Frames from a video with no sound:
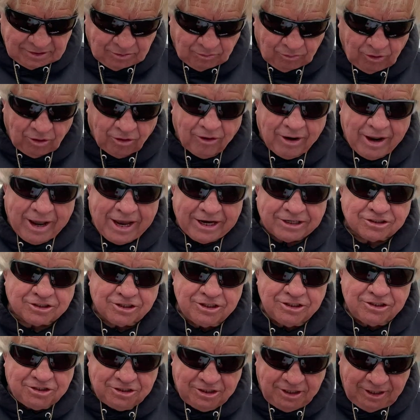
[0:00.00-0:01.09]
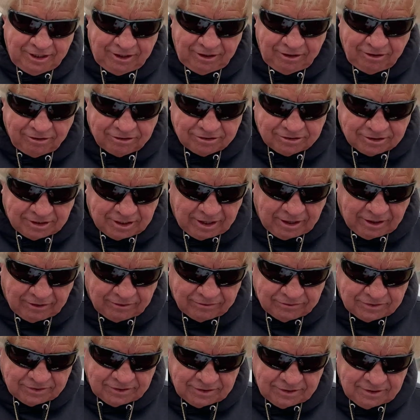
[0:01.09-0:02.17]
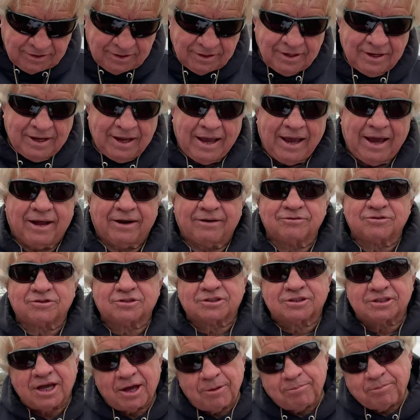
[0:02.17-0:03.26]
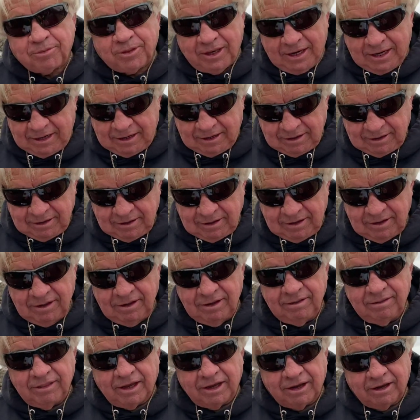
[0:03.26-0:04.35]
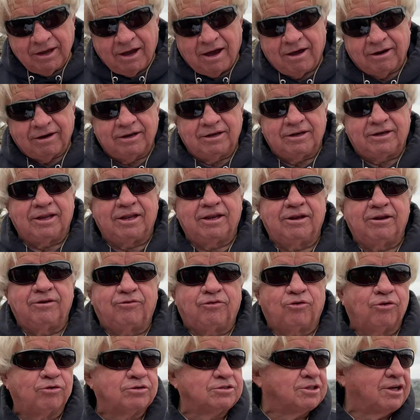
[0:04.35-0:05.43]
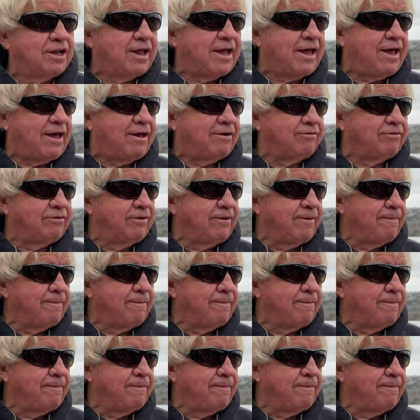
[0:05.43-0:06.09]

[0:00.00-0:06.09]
We are actually cheating ourselves out of something that God intended for us to have.